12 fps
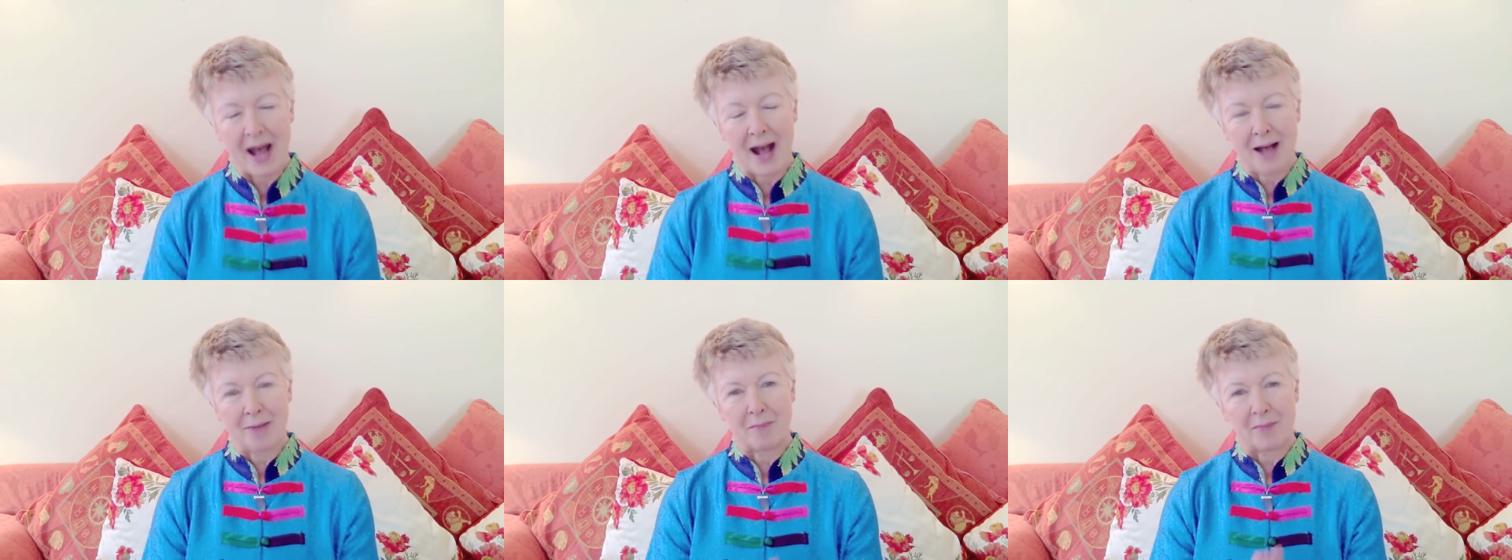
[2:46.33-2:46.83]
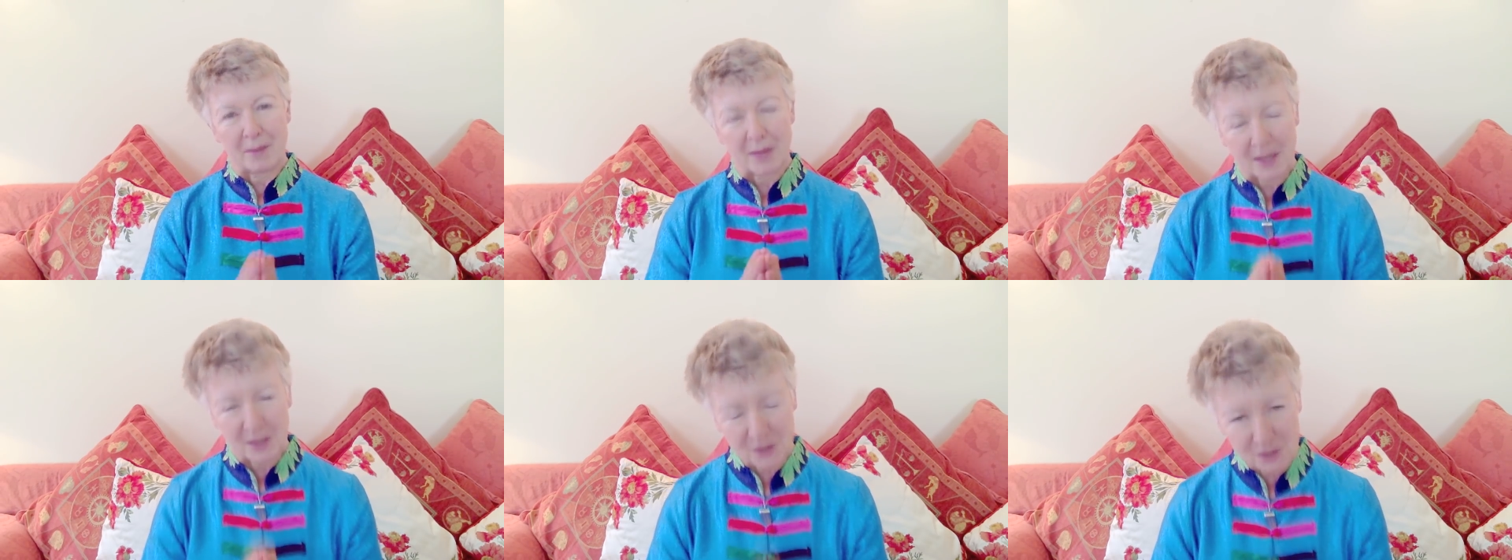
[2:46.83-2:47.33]

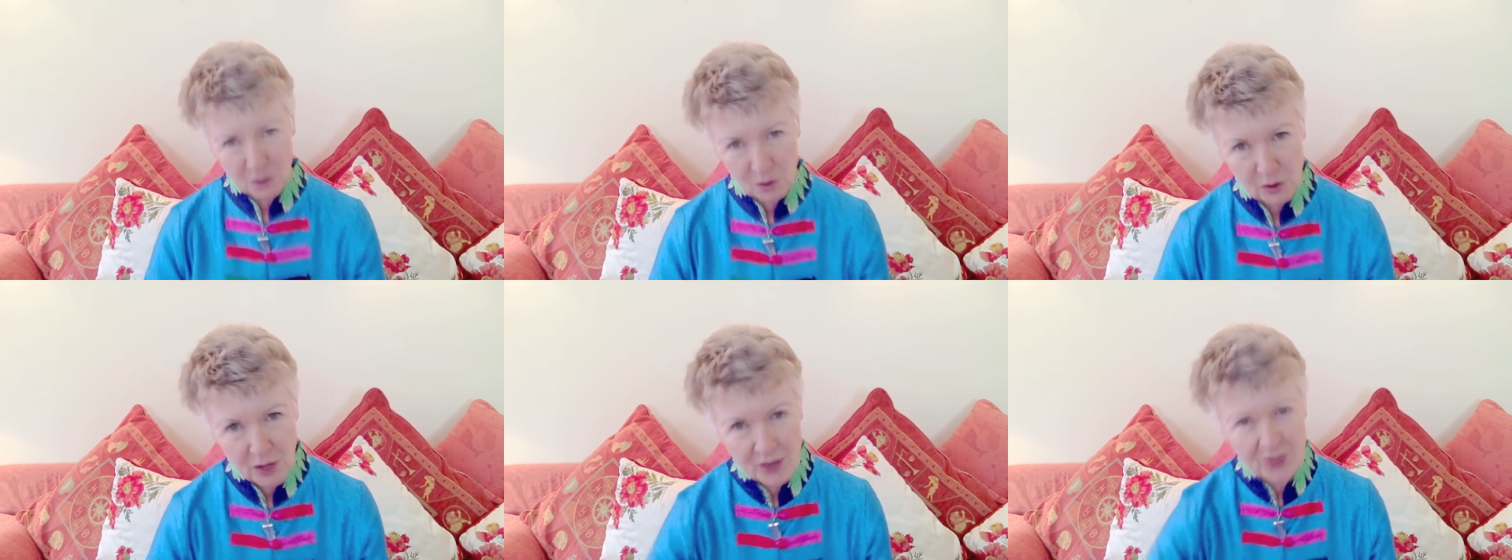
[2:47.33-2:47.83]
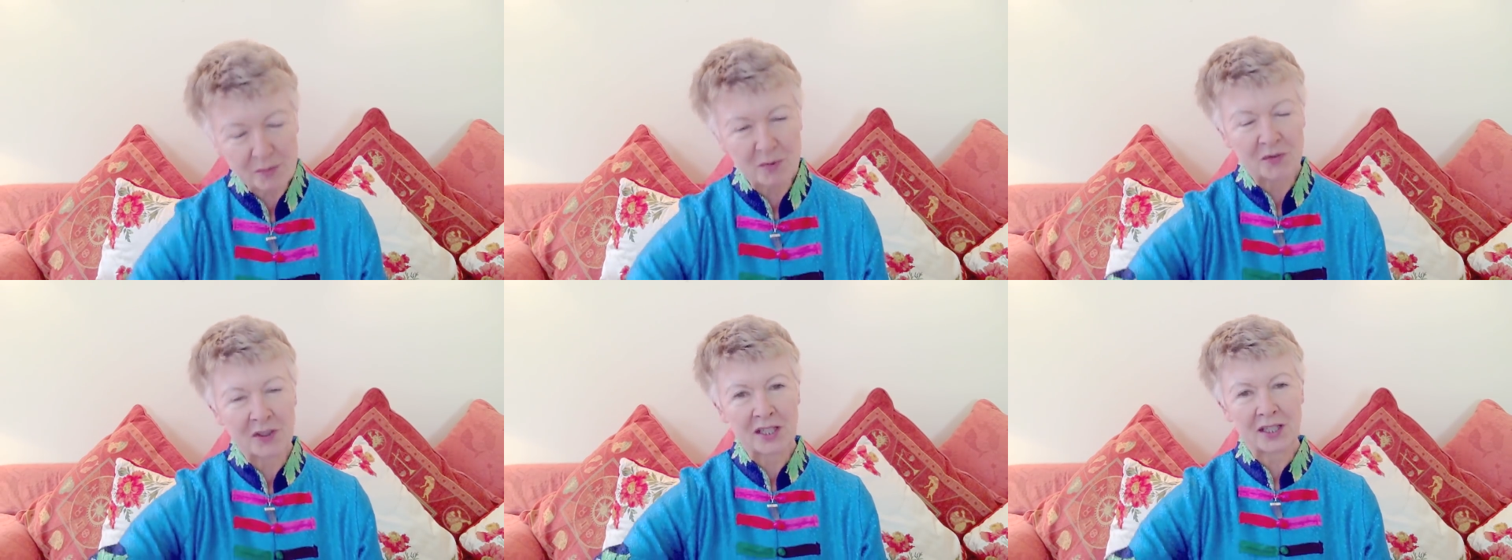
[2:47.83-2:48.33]
because although it's
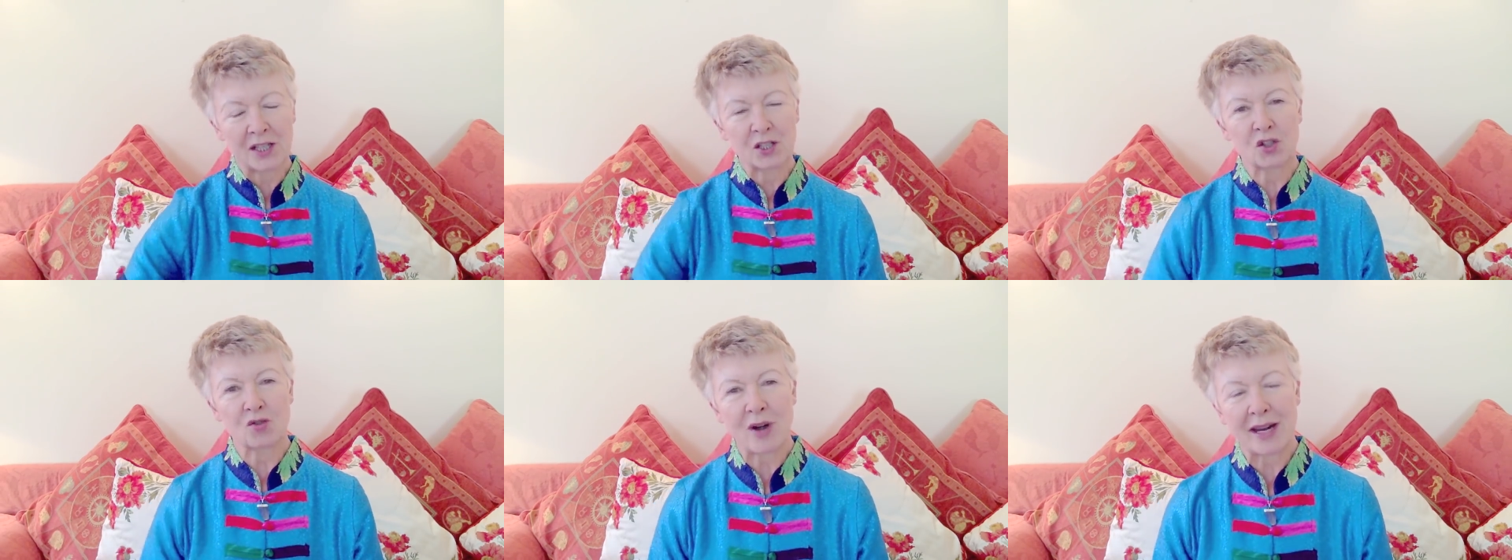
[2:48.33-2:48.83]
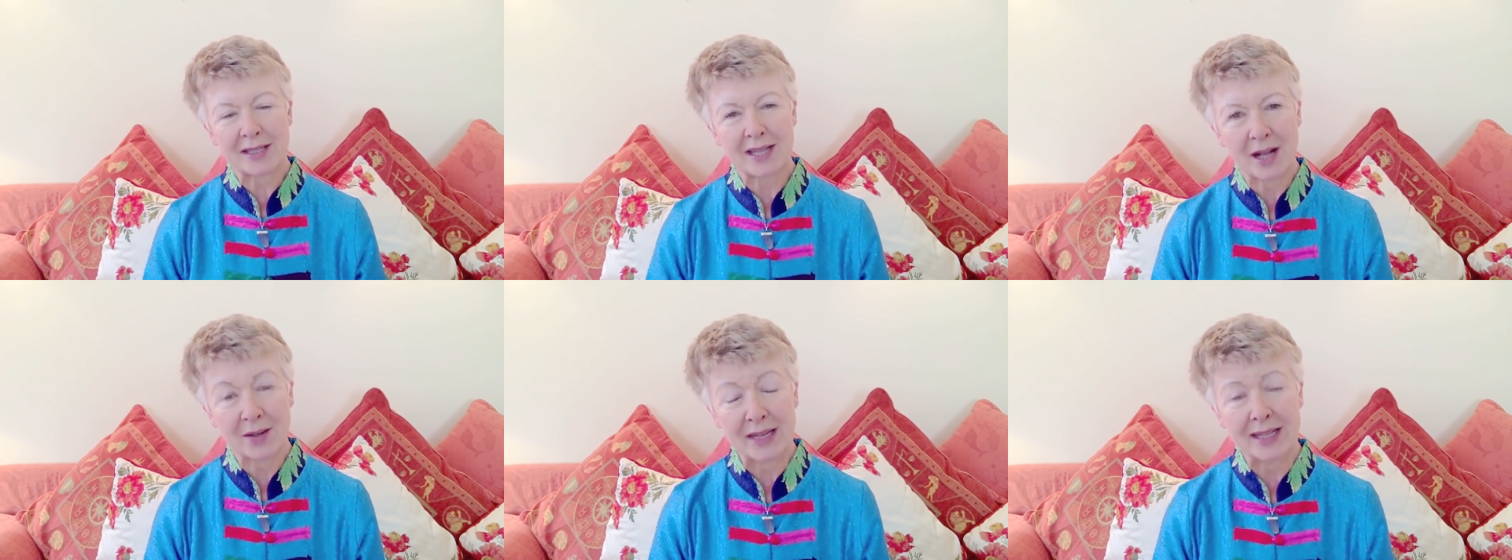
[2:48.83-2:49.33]
moving direct now,